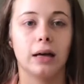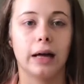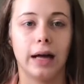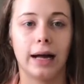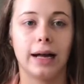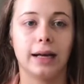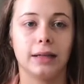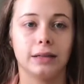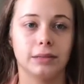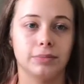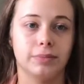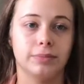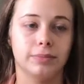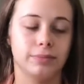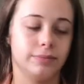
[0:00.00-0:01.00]
I
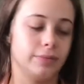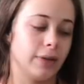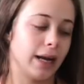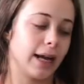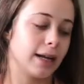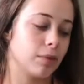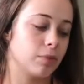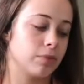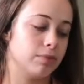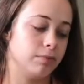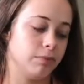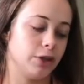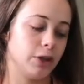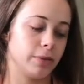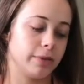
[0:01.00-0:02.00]
like
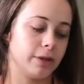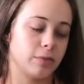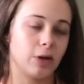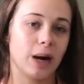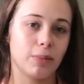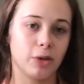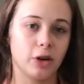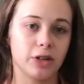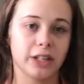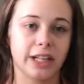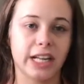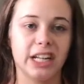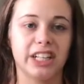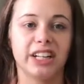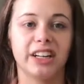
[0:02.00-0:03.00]
shopping at Primark
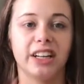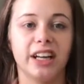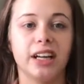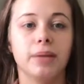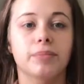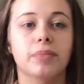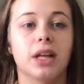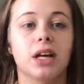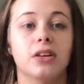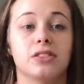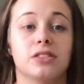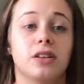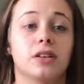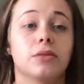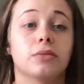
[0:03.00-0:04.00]
occasionally.
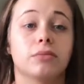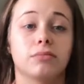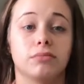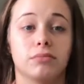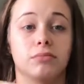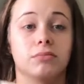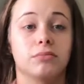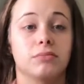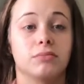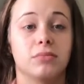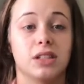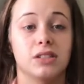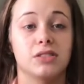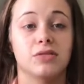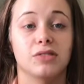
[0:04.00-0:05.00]
So
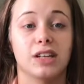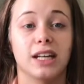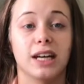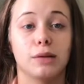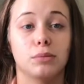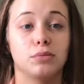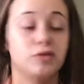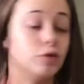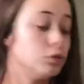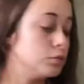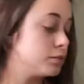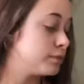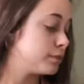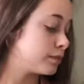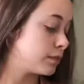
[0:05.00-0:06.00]
this is really helpful.
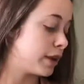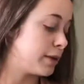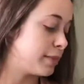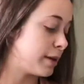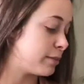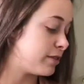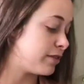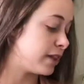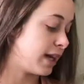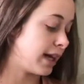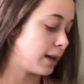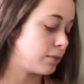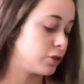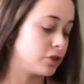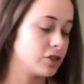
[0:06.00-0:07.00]
And make me feel like
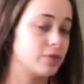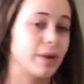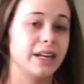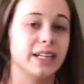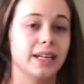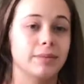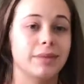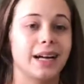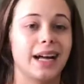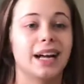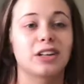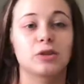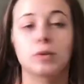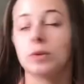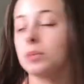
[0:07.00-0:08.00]
I'm not spending my
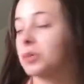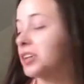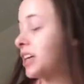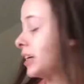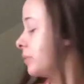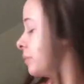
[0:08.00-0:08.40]
actual money,